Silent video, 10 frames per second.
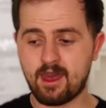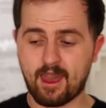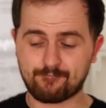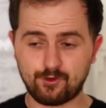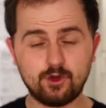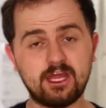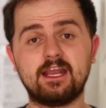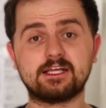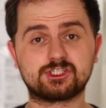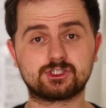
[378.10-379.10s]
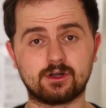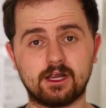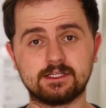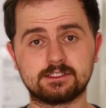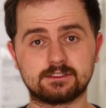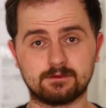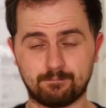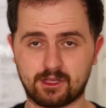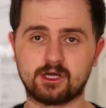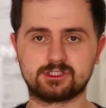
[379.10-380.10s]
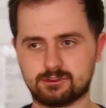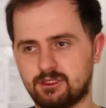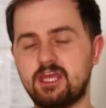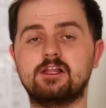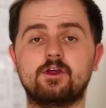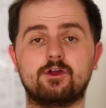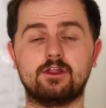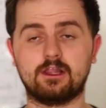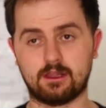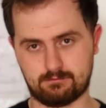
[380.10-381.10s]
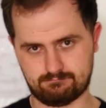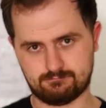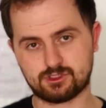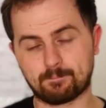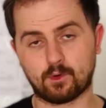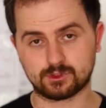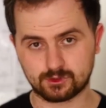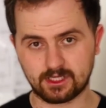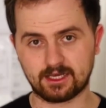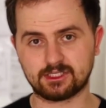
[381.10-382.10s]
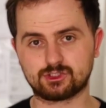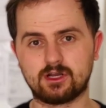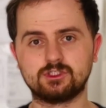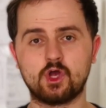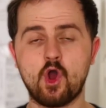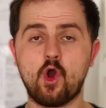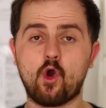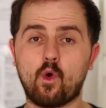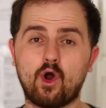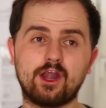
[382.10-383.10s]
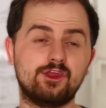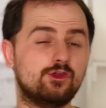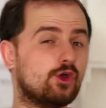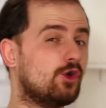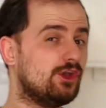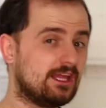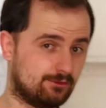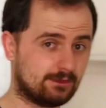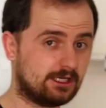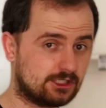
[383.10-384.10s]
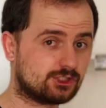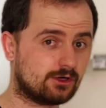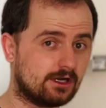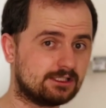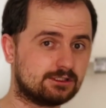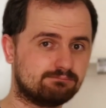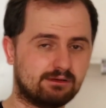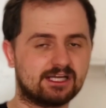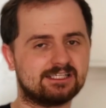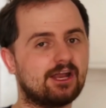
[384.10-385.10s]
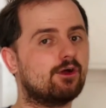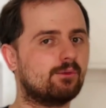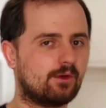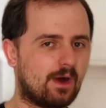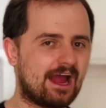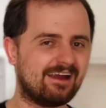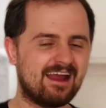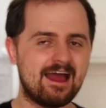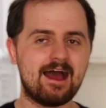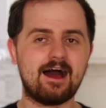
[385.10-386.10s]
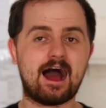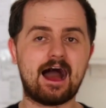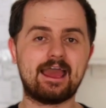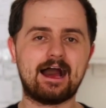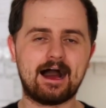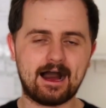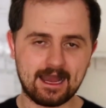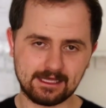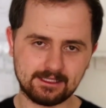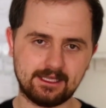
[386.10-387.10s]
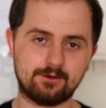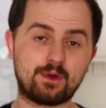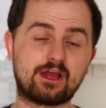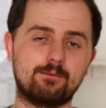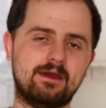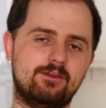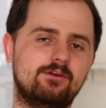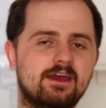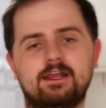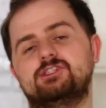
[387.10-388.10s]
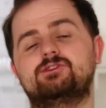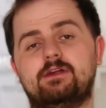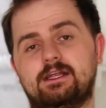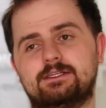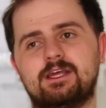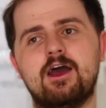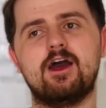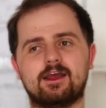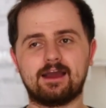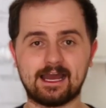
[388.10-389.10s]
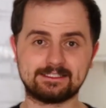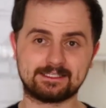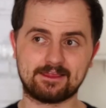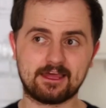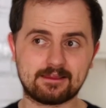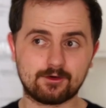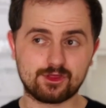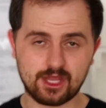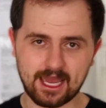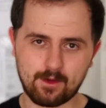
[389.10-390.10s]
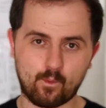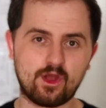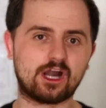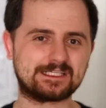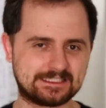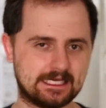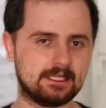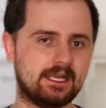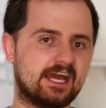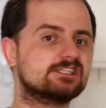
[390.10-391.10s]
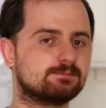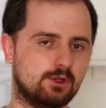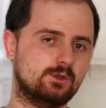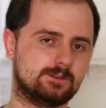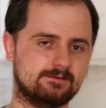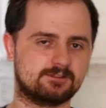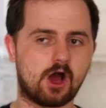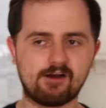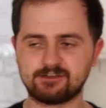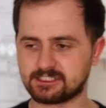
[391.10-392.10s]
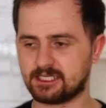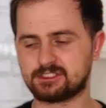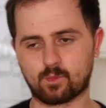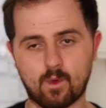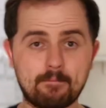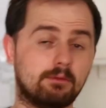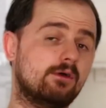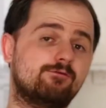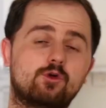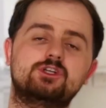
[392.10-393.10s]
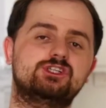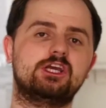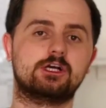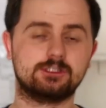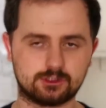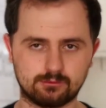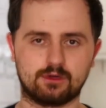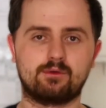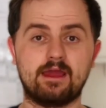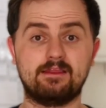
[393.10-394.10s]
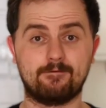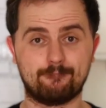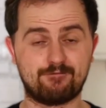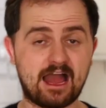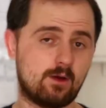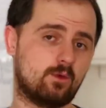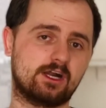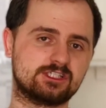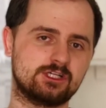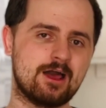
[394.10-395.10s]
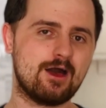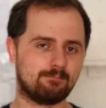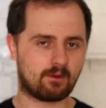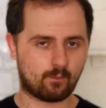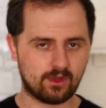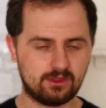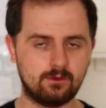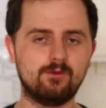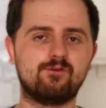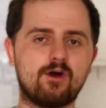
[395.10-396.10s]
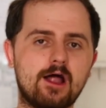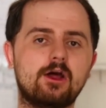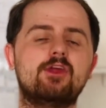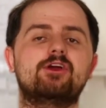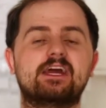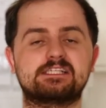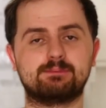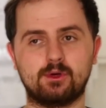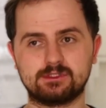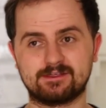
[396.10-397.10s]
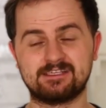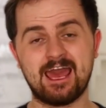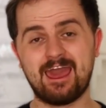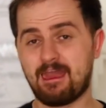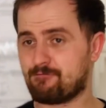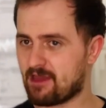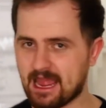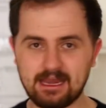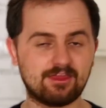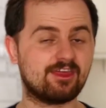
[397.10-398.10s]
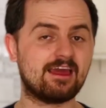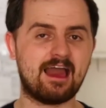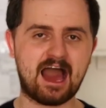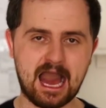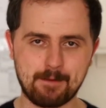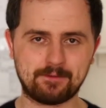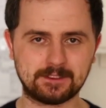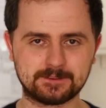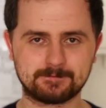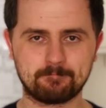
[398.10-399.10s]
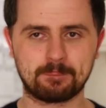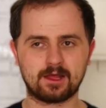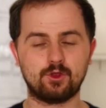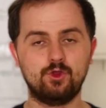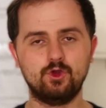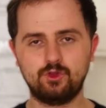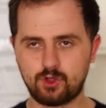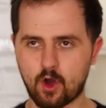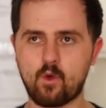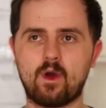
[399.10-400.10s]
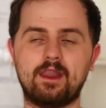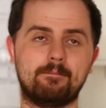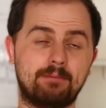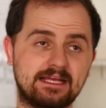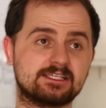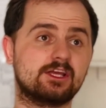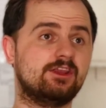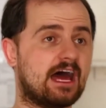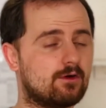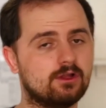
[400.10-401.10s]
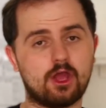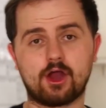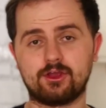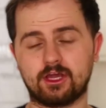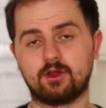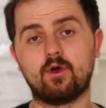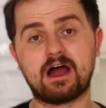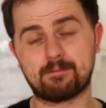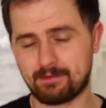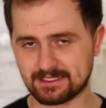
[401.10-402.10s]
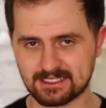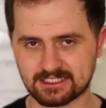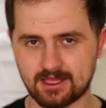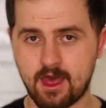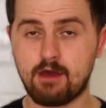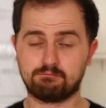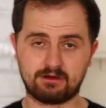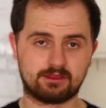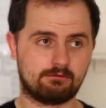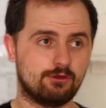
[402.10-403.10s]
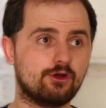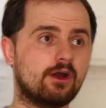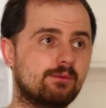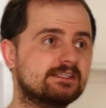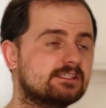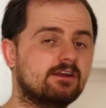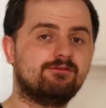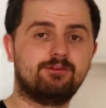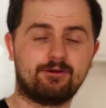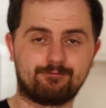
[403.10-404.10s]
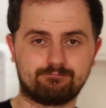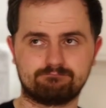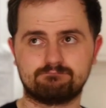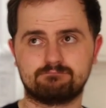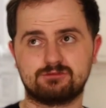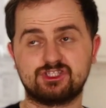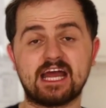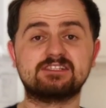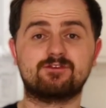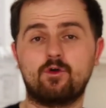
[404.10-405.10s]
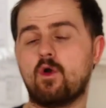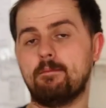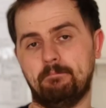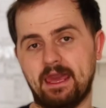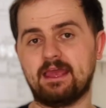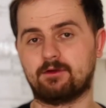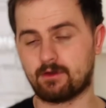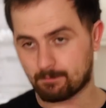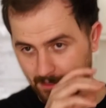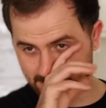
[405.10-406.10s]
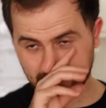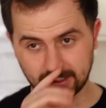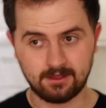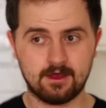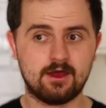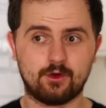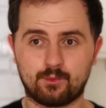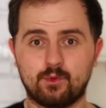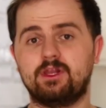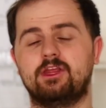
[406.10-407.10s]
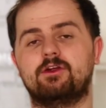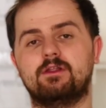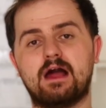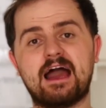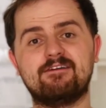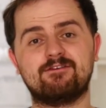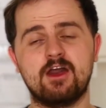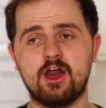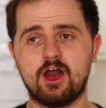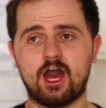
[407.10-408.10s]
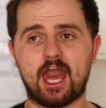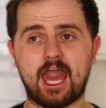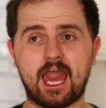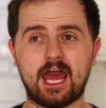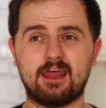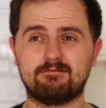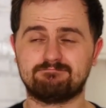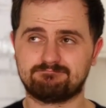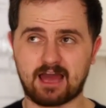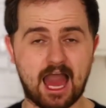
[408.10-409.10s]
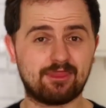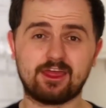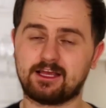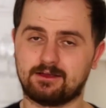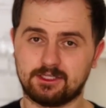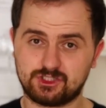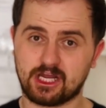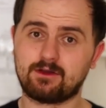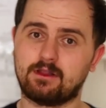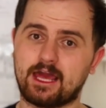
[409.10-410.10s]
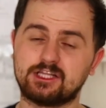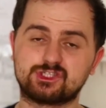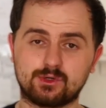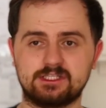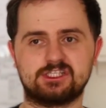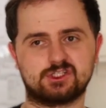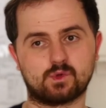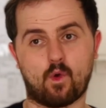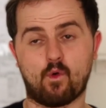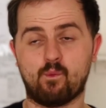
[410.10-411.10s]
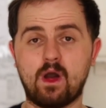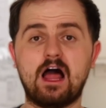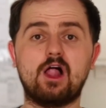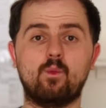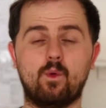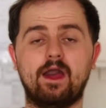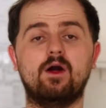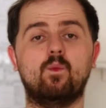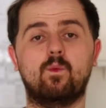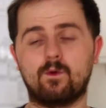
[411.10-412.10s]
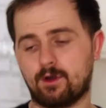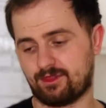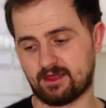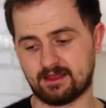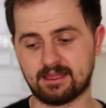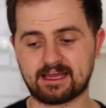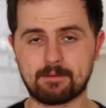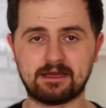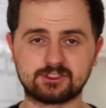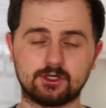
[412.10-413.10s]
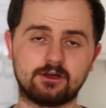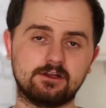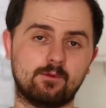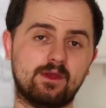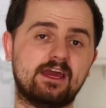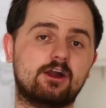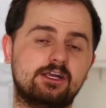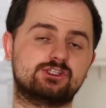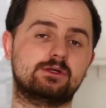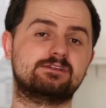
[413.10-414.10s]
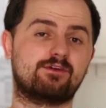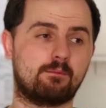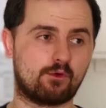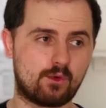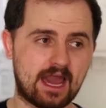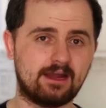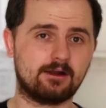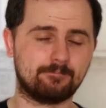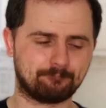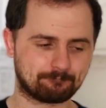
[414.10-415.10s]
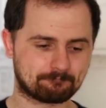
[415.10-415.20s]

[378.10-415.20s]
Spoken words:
if you need insurance, because legally you're supposed to get insurance, or you don't need insurance because they don't require it, I highly recommend you get insurance. Guys, at the end of the day, we are selling explosives. Obviously, it's 1.4G consumer grade fireworks, but we do fall under explosives. If anything happens, you don't want it. Basically, not only are you going to go out of business, but you are risking of the chance of going bankrupt, basically ruining your life. And I think in general, like, insurance is well worth it. And like I mentioned earlier, we get our insurance from a Ryder.